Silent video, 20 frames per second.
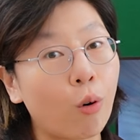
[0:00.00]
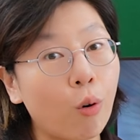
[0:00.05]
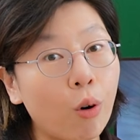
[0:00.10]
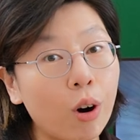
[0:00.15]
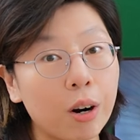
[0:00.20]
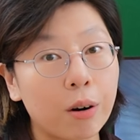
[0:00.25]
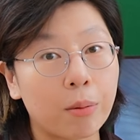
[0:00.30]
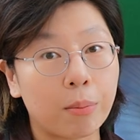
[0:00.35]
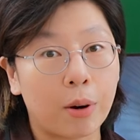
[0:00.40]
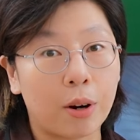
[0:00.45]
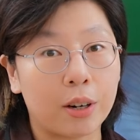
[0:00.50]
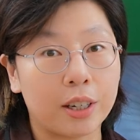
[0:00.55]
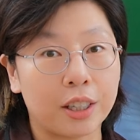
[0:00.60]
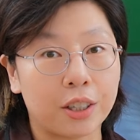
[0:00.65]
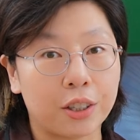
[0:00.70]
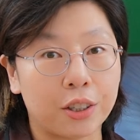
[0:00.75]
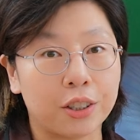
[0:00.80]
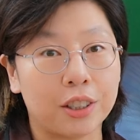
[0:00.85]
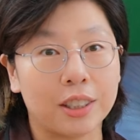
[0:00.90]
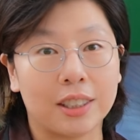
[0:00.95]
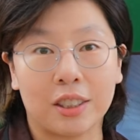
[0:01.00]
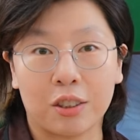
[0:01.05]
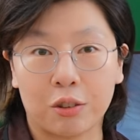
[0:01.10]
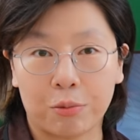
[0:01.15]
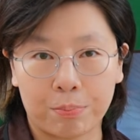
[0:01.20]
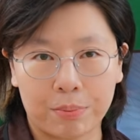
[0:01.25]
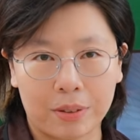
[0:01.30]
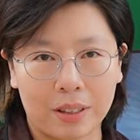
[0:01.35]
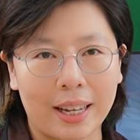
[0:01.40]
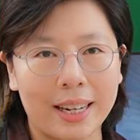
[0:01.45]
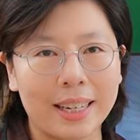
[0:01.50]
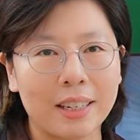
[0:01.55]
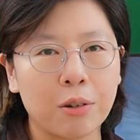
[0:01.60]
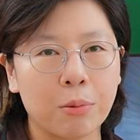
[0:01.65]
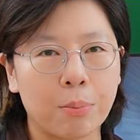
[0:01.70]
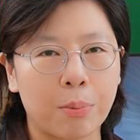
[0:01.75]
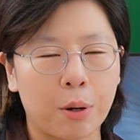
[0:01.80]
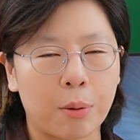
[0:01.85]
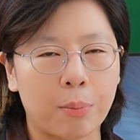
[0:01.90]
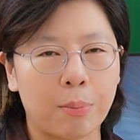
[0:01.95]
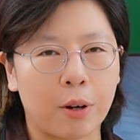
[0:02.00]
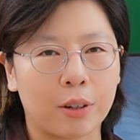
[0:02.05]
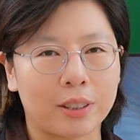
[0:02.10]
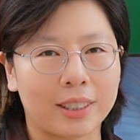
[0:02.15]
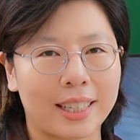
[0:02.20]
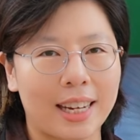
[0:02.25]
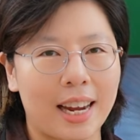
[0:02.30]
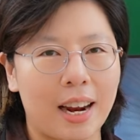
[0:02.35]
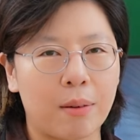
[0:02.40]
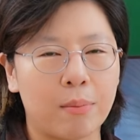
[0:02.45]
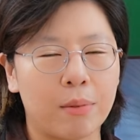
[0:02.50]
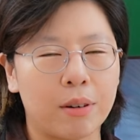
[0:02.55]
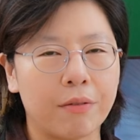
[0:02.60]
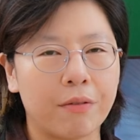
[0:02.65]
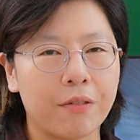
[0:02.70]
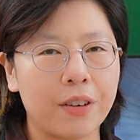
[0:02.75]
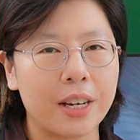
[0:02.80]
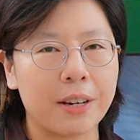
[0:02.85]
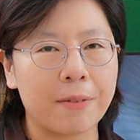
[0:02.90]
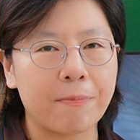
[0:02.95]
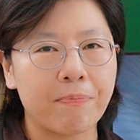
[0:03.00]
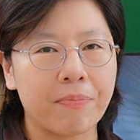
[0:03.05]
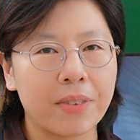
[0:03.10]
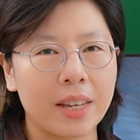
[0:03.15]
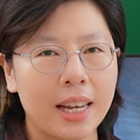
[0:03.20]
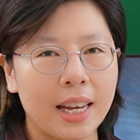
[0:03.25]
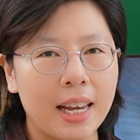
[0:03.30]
or a monitor to display the Birdbox camera feed.